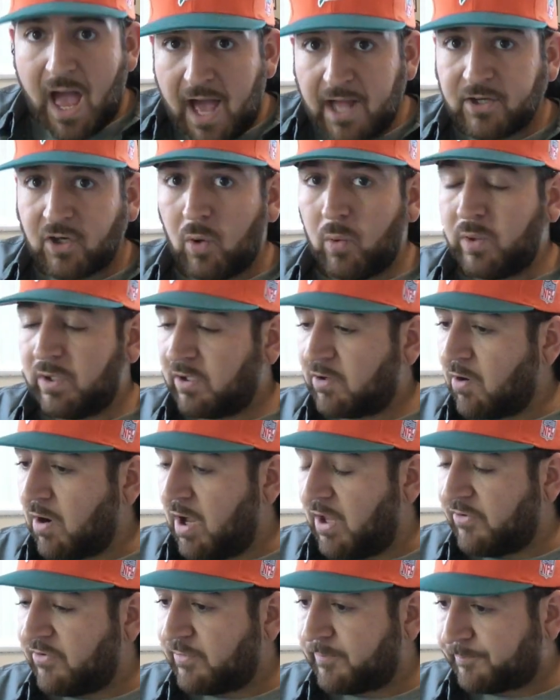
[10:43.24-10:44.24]
I'd go with
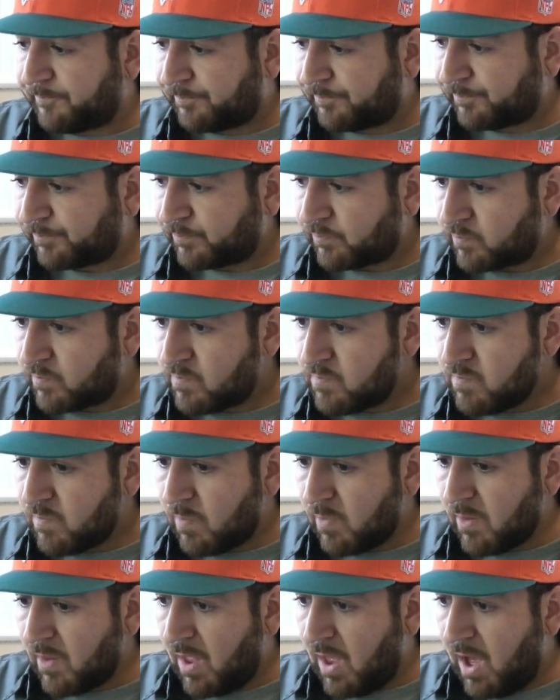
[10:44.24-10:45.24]
lacrosse.
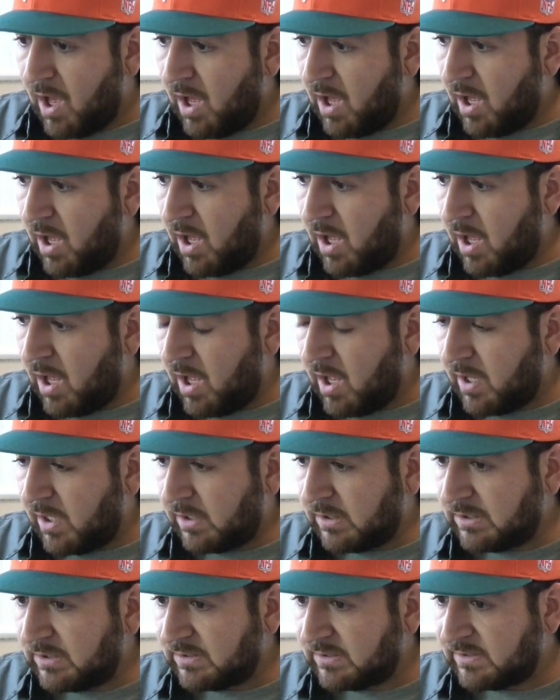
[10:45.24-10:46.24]
Uh,
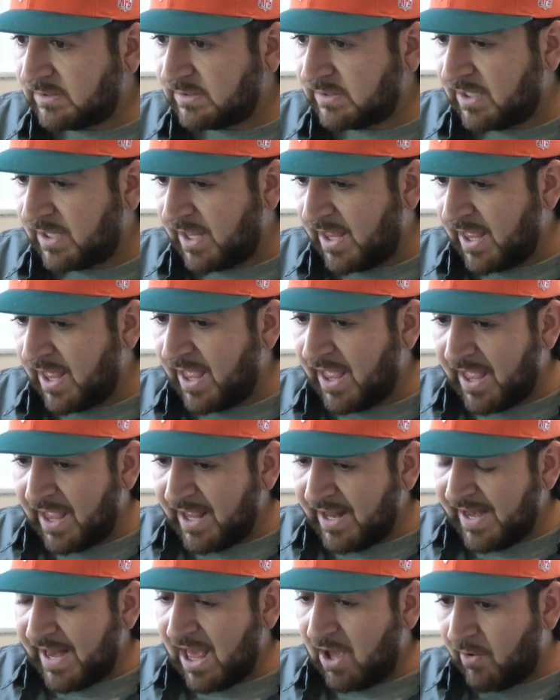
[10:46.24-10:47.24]

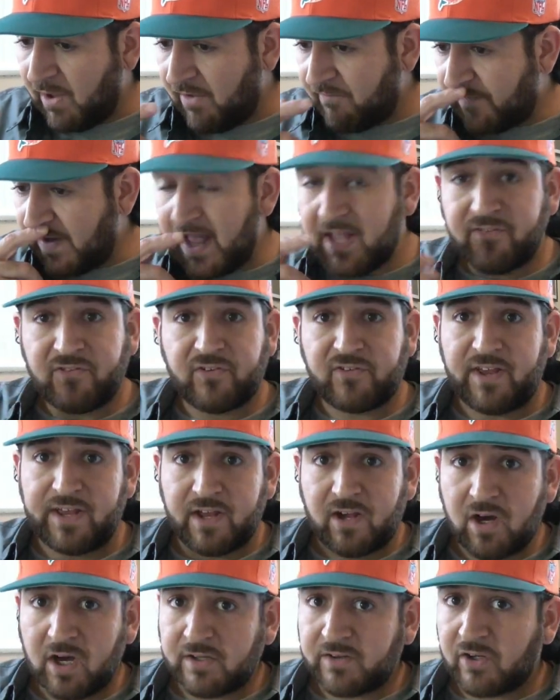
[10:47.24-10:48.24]
now, if I had just
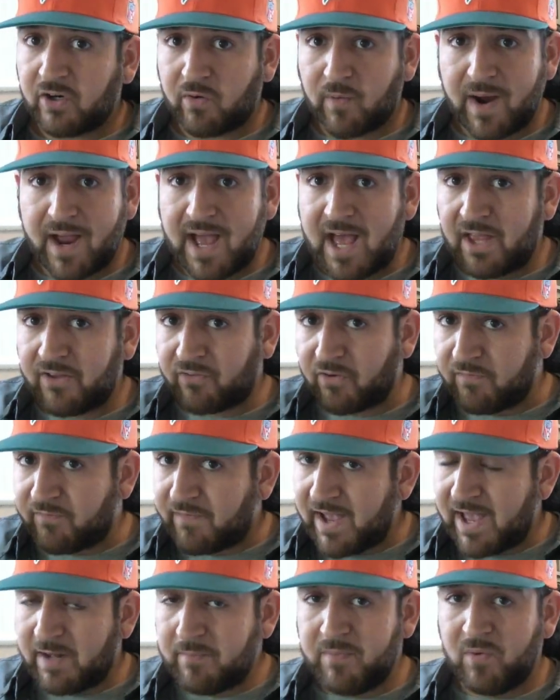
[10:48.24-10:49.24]
like cut the grass or if
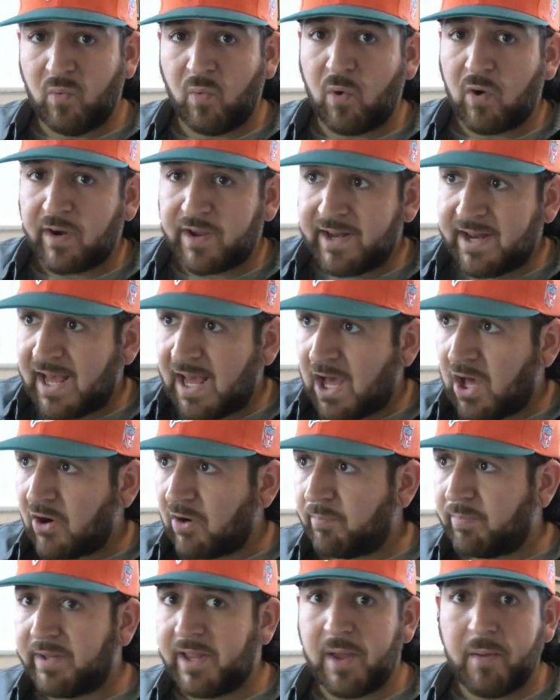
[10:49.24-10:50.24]
I had been working
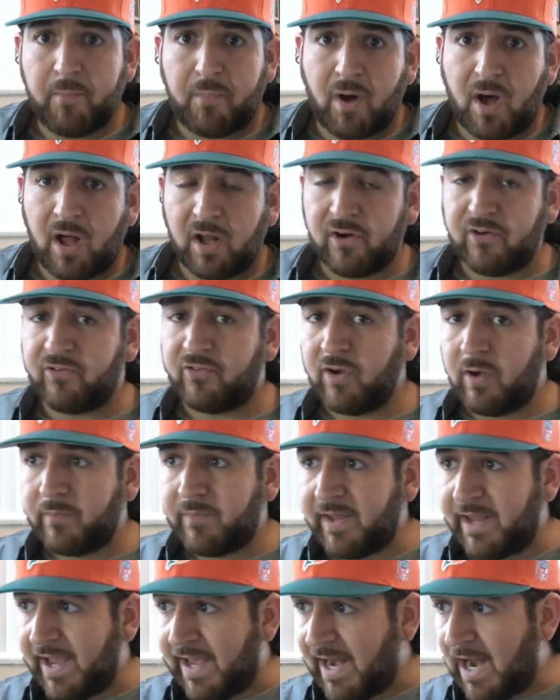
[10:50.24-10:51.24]
out or playing ball or
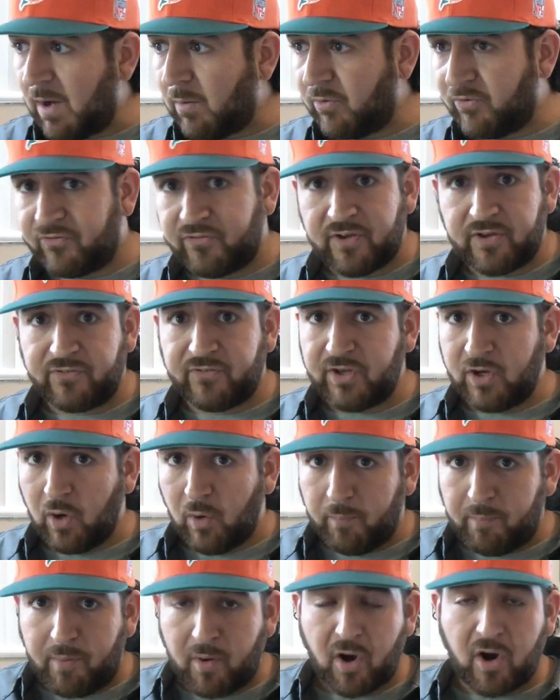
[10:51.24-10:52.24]
something and I was just, you
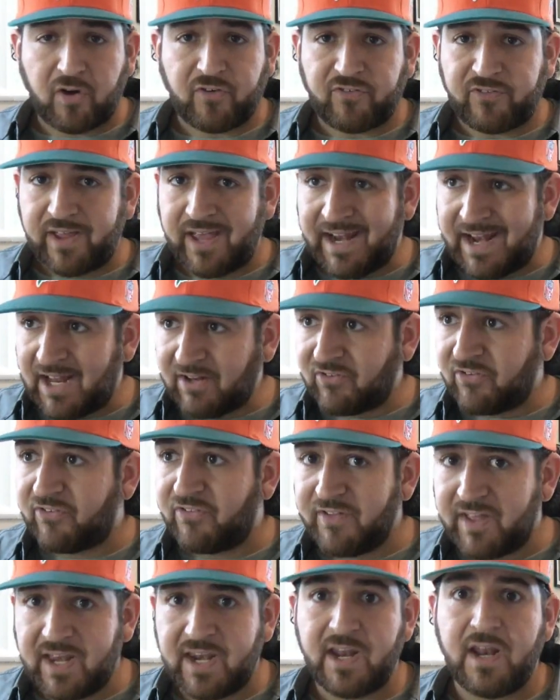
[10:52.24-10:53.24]
know, parched and I
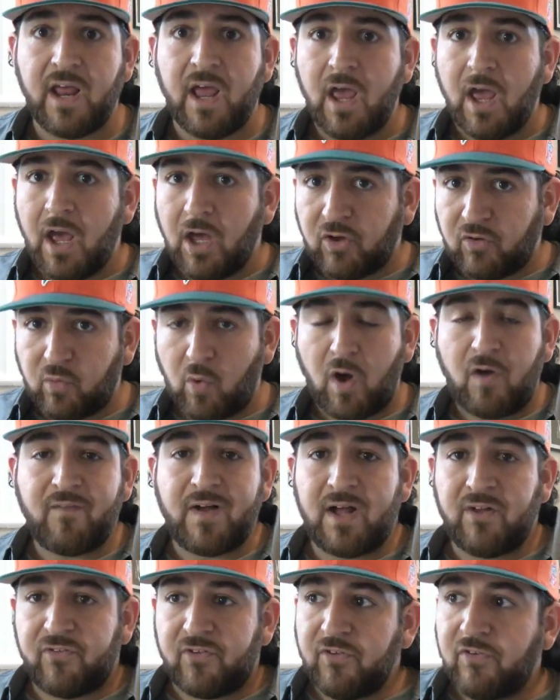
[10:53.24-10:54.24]
just needed 12
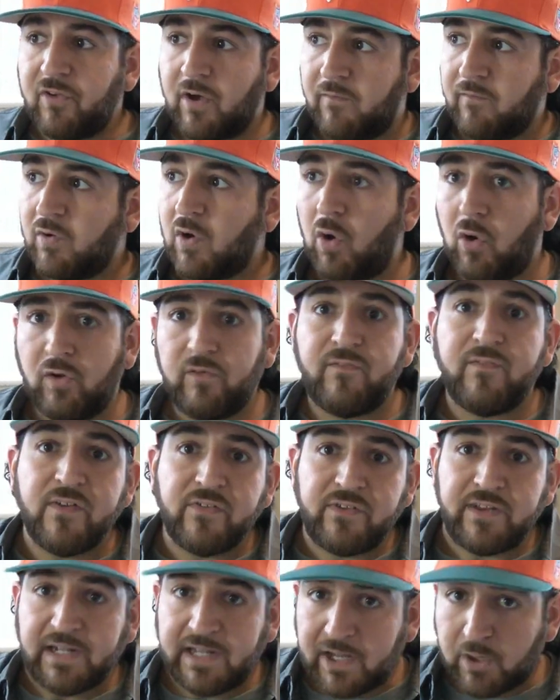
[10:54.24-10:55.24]
ounces of cold
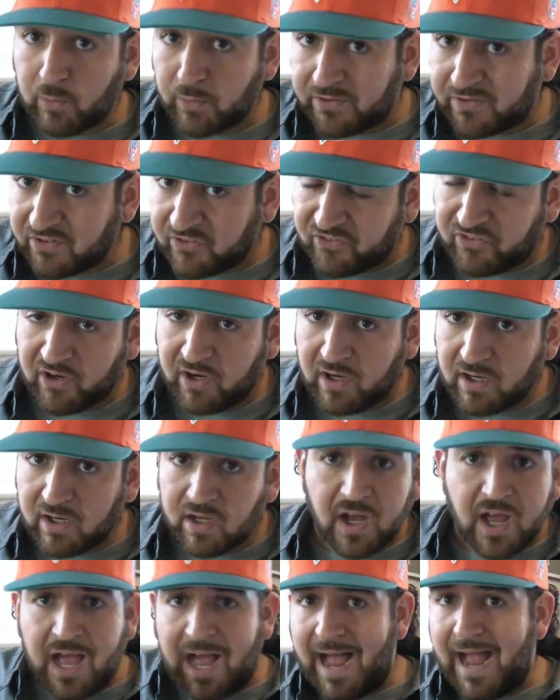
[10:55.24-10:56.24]
fizzy liquid to
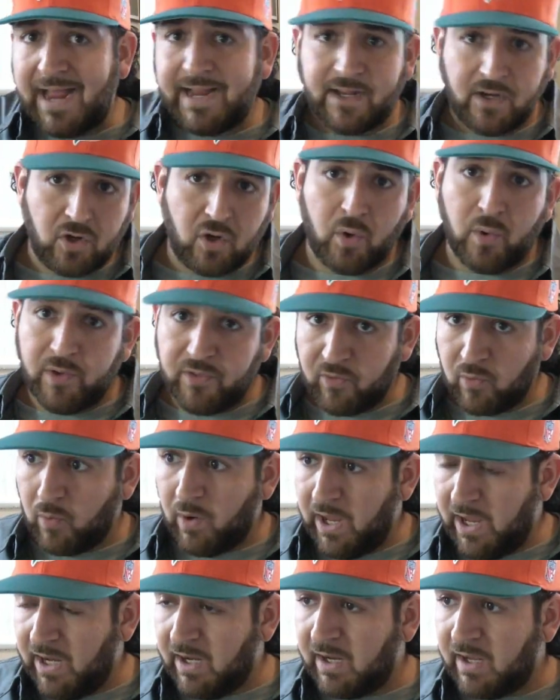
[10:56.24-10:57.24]
chug, I could go either
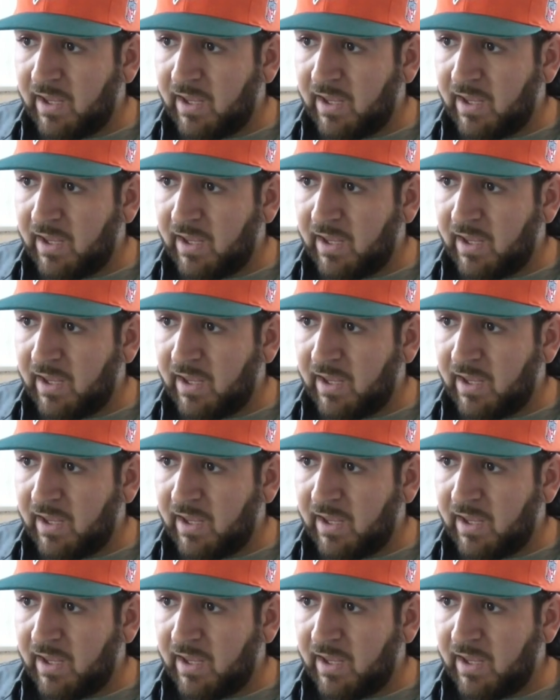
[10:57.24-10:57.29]
way.